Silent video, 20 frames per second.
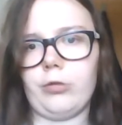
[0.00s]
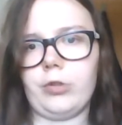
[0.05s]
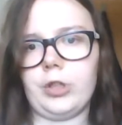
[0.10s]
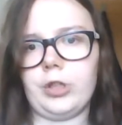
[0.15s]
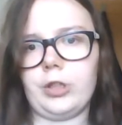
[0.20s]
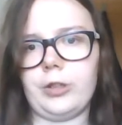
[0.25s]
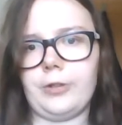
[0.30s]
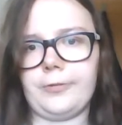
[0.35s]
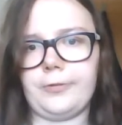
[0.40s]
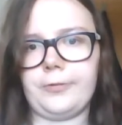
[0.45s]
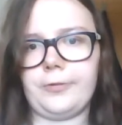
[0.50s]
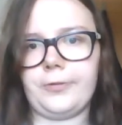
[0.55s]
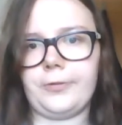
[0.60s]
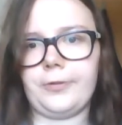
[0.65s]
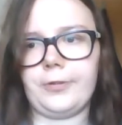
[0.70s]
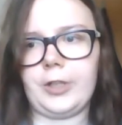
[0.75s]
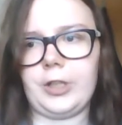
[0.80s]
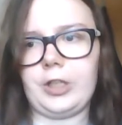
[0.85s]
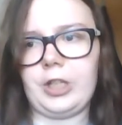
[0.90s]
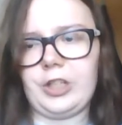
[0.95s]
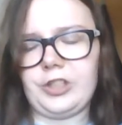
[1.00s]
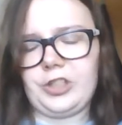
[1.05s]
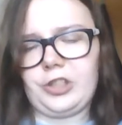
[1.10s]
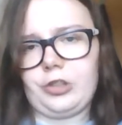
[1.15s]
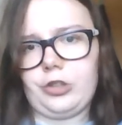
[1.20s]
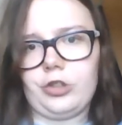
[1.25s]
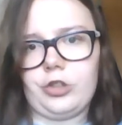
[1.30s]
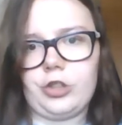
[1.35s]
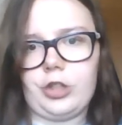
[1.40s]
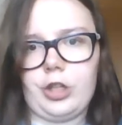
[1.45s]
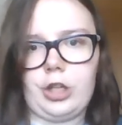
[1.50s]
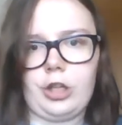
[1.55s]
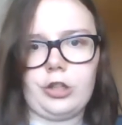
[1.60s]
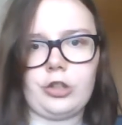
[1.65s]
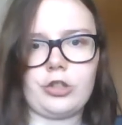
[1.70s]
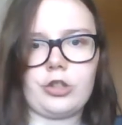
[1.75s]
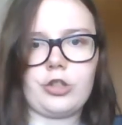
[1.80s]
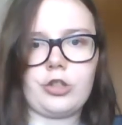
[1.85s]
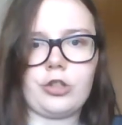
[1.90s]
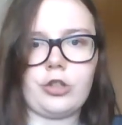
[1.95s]
if it hasn't
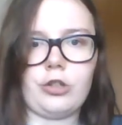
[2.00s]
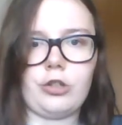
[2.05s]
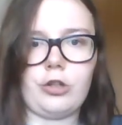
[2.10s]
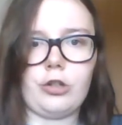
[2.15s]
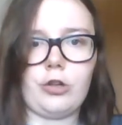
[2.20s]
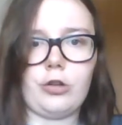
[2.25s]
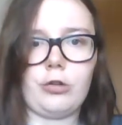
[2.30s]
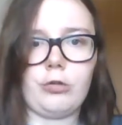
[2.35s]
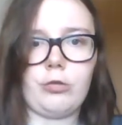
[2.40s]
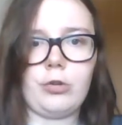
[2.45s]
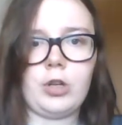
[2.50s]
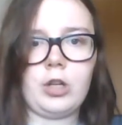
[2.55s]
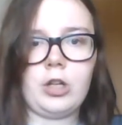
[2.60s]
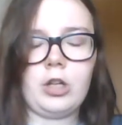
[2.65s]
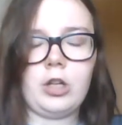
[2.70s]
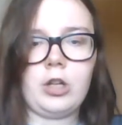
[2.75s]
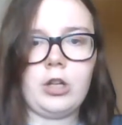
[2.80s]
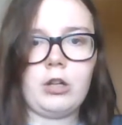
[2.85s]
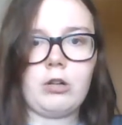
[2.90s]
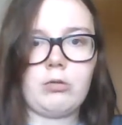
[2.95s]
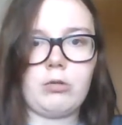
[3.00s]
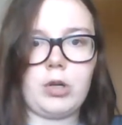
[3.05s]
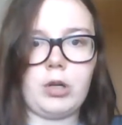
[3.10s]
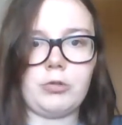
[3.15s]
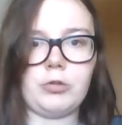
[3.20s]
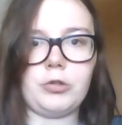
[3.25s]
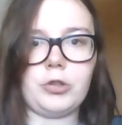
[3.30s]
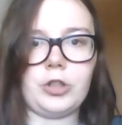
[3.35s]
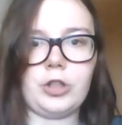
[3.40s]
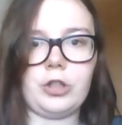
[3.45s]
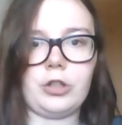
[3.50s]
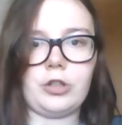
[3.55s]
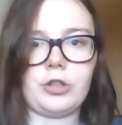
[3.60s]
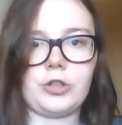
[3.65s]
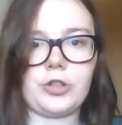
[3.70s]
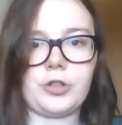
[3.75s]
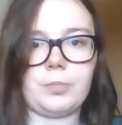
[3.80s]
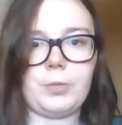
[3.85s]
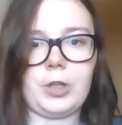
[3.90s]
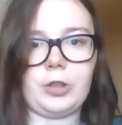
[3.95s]
changed throughout the
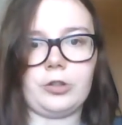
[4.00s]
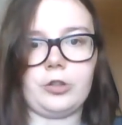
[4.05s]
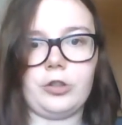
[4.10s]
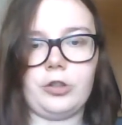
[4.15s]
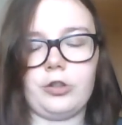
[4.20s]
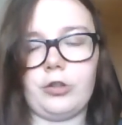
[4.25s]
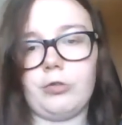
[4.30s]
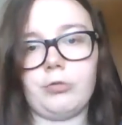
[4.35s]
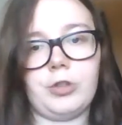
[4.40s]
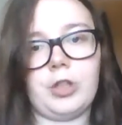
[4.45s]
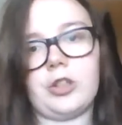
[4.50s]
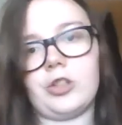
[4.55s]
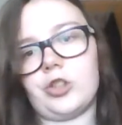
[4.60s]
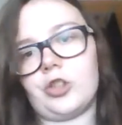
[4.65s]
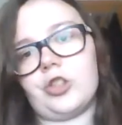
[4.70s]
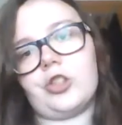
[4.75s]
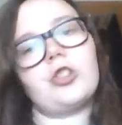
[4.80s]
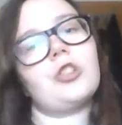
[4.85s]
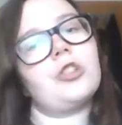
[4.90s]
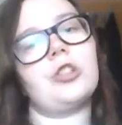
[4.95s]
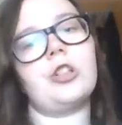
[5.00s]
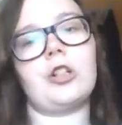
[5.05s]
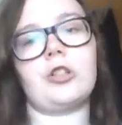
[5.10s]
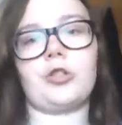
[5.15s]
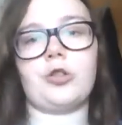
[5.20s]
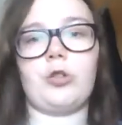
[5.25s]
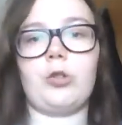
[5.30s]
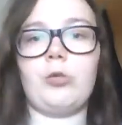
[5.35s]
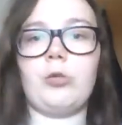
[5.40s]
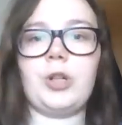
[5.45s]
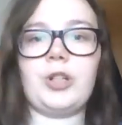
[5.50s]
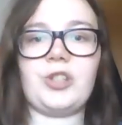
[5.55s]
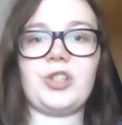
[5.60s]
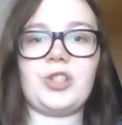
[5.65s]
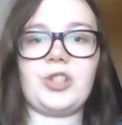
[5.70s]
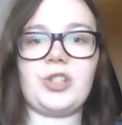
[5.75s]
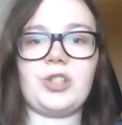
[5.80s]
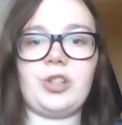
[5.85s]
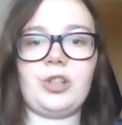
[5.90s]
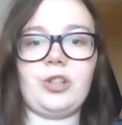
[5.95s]
years. But there's
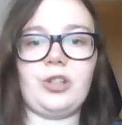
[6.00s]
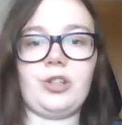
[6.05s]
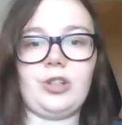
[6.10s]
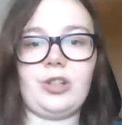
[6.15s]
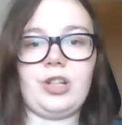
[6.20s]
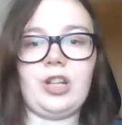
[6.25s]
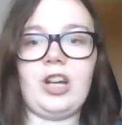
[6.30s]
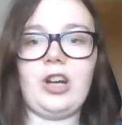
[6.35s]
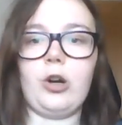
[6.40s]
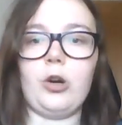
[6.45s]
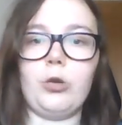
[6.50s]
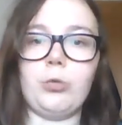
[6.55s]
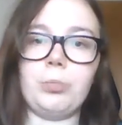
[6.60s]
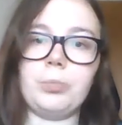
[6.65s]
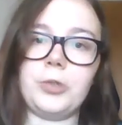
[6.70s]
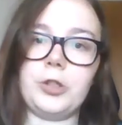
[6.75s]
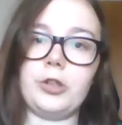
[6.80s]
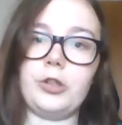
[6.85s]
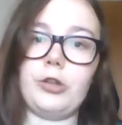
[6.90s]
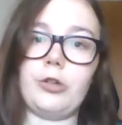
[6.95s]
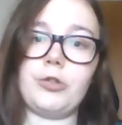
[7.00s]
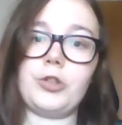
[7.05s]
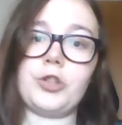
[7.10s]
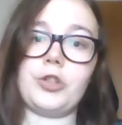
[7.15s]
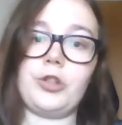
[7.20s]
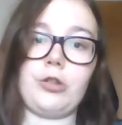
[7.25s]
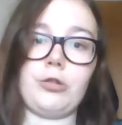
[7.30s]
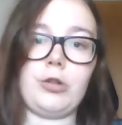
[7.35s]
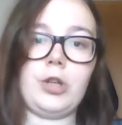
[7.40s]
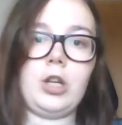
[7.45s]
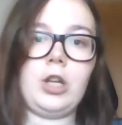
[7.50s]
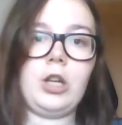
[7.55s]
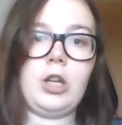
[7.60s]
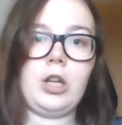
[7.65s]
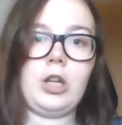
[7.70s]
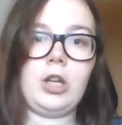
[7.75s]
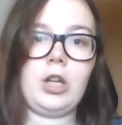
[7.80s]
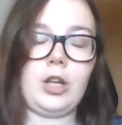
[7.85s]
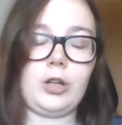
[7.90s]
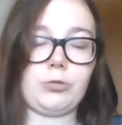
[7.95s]
always a hope, so
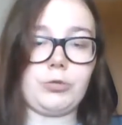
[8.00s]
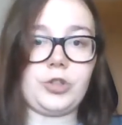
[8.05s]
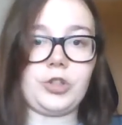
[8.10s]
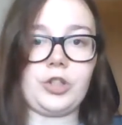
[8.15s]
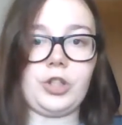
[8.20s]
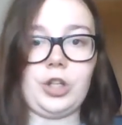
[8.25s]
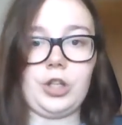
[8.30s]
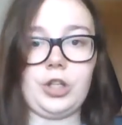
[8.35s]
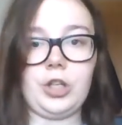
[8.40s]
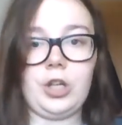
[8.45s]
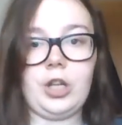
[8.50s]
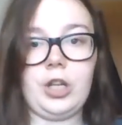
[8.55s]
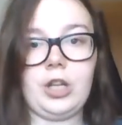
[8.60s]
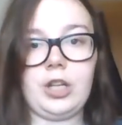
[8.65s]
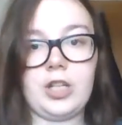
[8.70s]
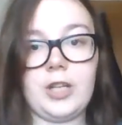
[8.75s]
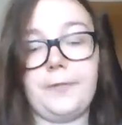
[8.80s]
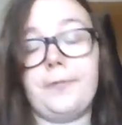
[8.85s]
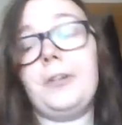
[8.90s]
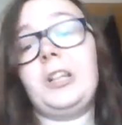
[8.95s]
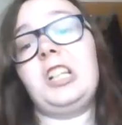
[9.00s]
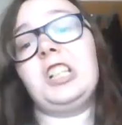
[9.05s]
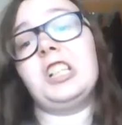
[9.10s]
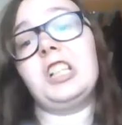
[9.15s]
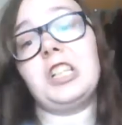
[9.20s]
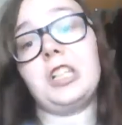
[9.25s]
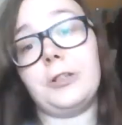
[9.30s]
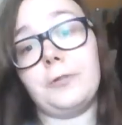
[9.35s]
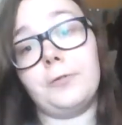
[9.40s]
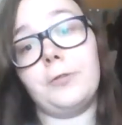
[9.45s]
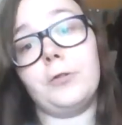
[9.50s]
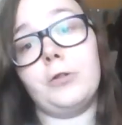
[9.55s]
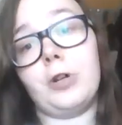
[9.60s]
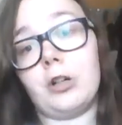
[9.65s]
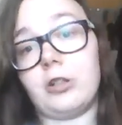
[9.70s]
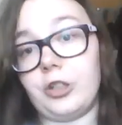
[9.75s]
I would say definitely, if you are